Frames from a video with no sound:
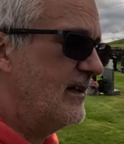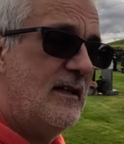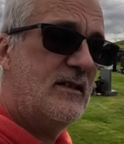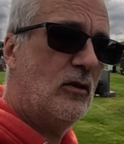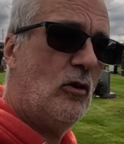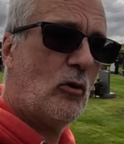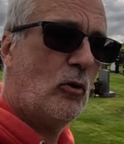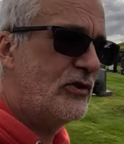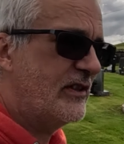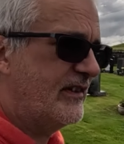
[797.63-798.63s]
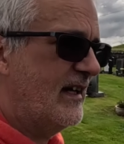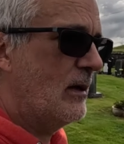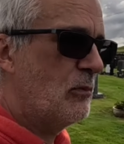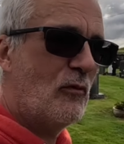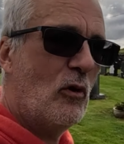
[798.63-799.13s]
It's a lot closer,
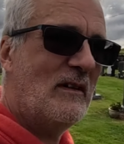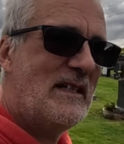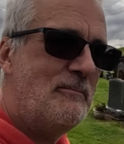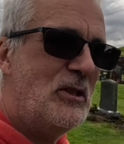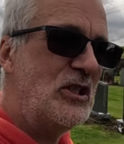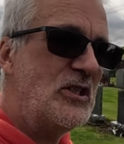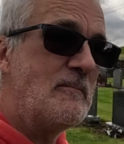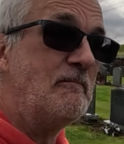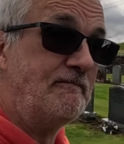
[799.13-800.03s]
and we've got less midges.